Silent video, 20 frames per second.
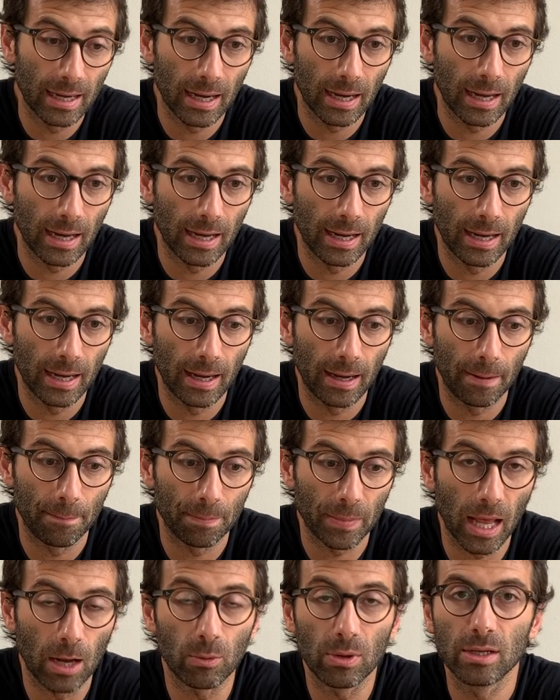uh, um,
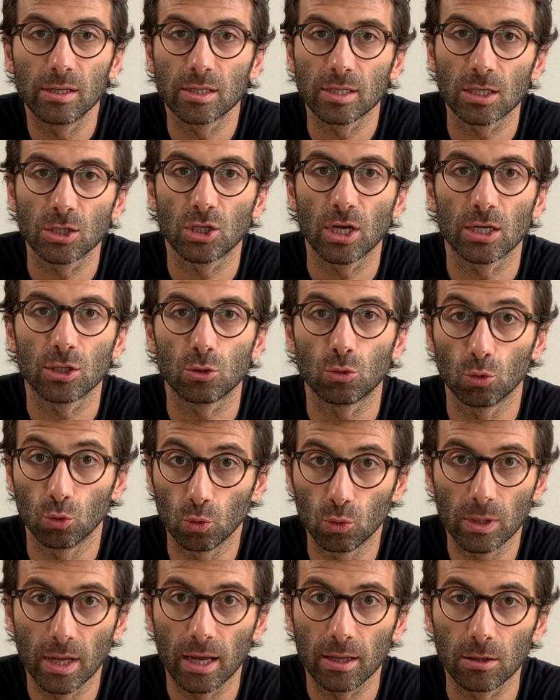I really suggest to do
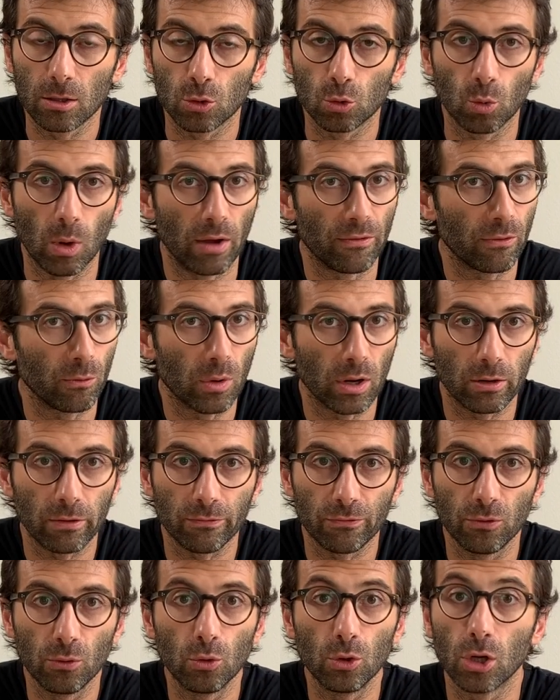that to every one of you,